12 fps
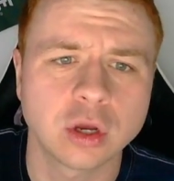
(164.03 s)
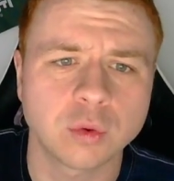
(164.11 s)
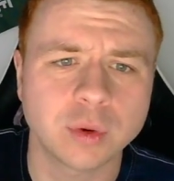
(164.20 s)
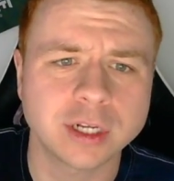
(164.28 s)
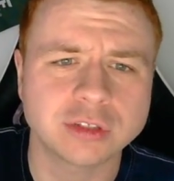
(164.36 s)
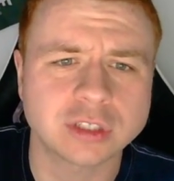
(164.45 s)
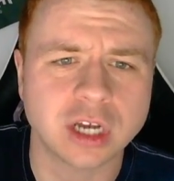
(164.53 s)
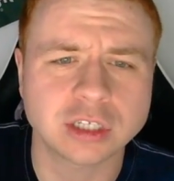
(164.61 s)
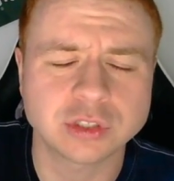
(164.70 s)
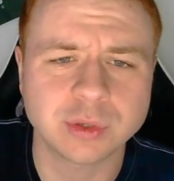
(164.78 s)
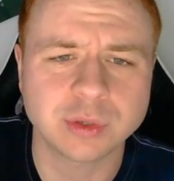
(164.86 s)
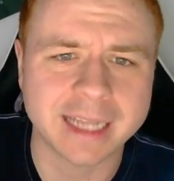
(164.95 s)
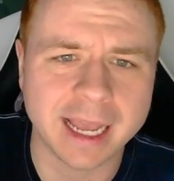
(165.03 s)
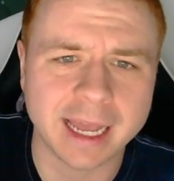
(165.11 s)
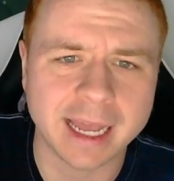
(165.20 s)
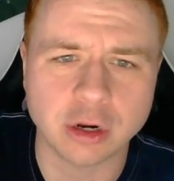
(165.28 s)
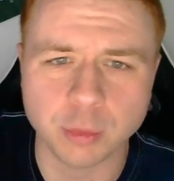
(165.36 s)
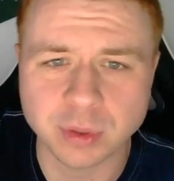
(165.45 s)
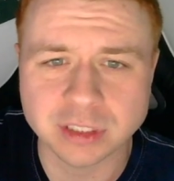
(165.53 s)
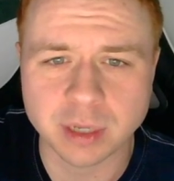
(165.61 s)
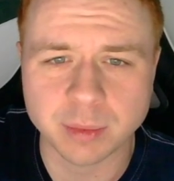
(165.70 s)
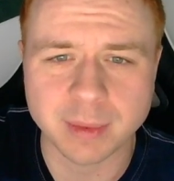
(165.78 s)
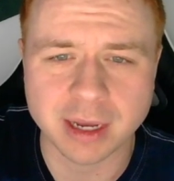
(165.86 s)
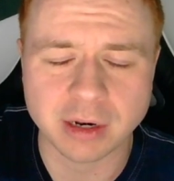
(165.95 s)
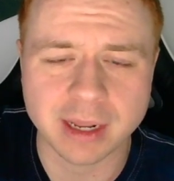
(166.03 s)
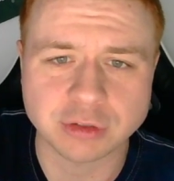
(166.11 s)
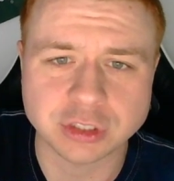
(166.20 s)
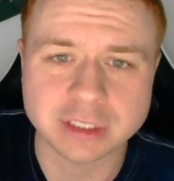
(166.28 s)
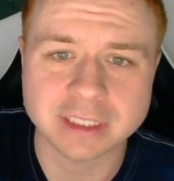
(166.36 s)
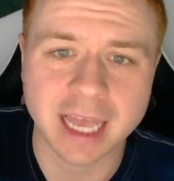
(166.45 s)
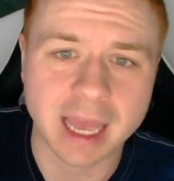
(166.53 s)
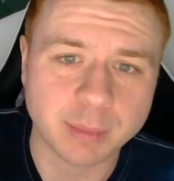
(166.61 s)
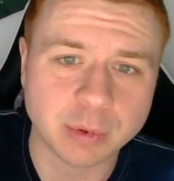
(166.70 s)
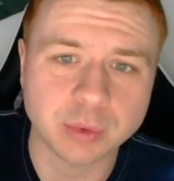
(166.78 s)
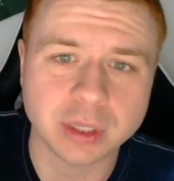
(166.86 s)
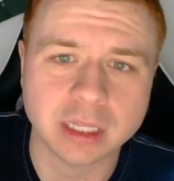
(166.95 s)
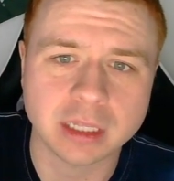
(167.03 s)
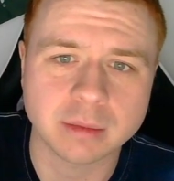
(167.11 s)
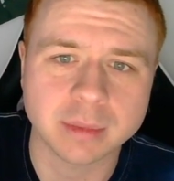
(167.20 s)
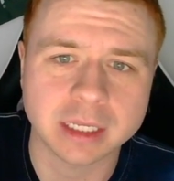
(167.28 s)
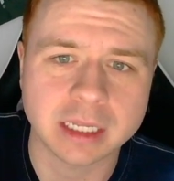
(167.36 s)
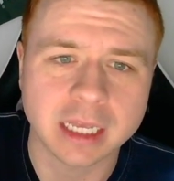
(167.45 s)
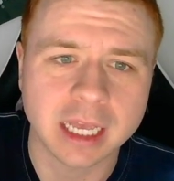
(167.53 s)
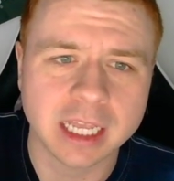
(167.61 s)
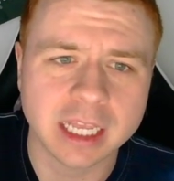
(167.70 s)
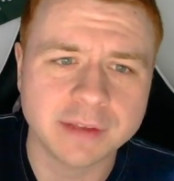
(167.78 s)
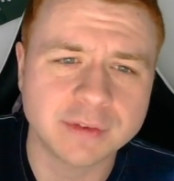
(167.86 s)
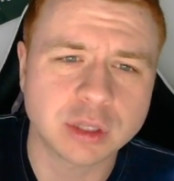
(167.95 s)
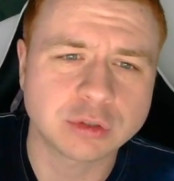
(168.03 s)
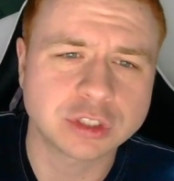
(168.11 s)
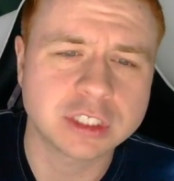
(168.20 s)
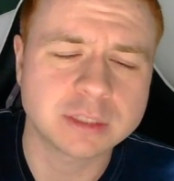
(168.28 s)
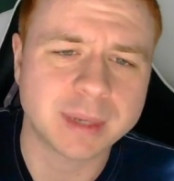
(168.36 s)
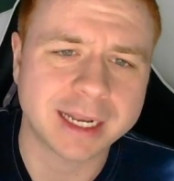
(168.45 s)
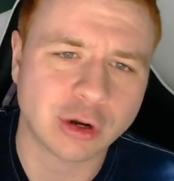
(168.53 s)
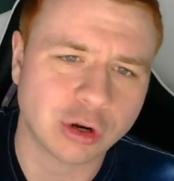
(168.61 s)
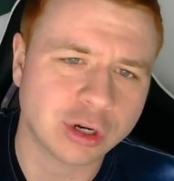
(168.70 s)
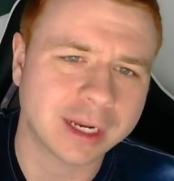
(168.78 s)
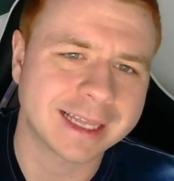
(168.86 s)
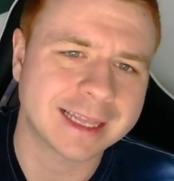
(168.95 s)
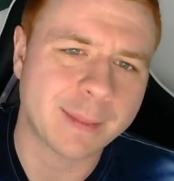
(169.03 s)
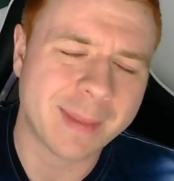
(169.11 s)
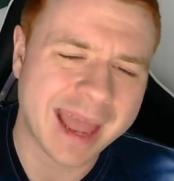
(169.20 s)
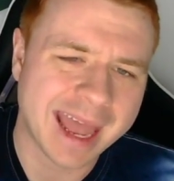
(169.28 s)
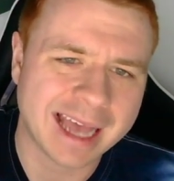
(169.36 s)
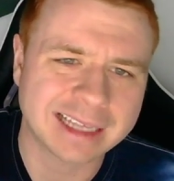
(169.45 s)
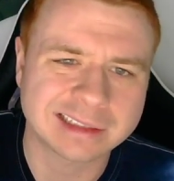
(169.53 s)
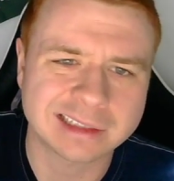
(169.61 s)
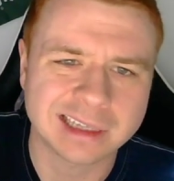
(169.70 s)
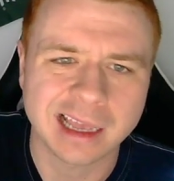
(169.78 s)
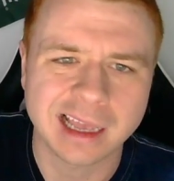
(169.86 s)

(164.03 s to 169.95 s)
Rachel talks to her dad and opens up about how she's happy with him, and even though she's been hurt in the past,